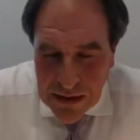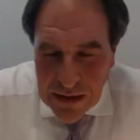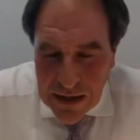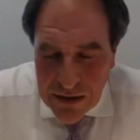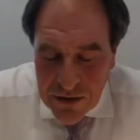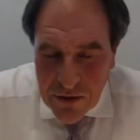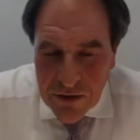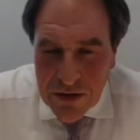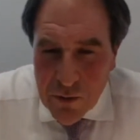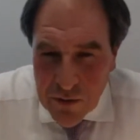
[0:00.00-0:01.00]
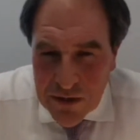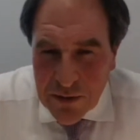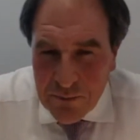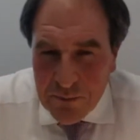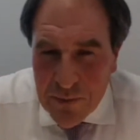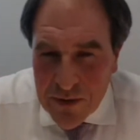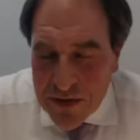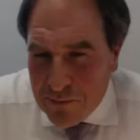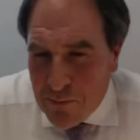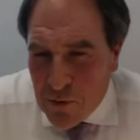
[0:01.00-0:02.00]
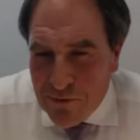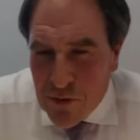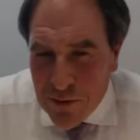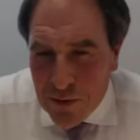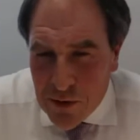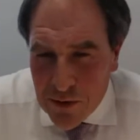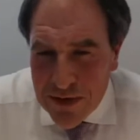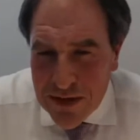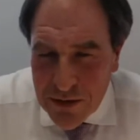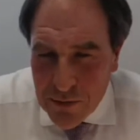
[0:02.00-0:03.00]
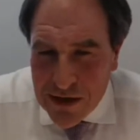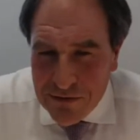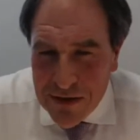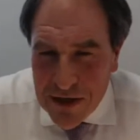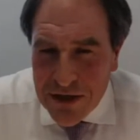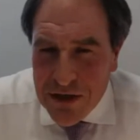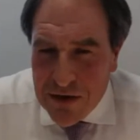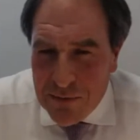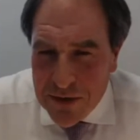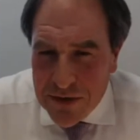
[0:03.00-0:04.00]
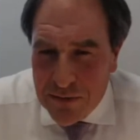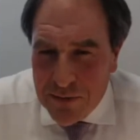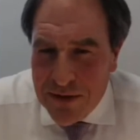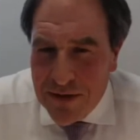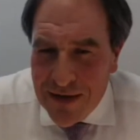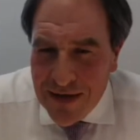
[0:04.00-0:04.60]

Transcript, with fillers: attitude towards the sort of more formal policies you have in HRM terms?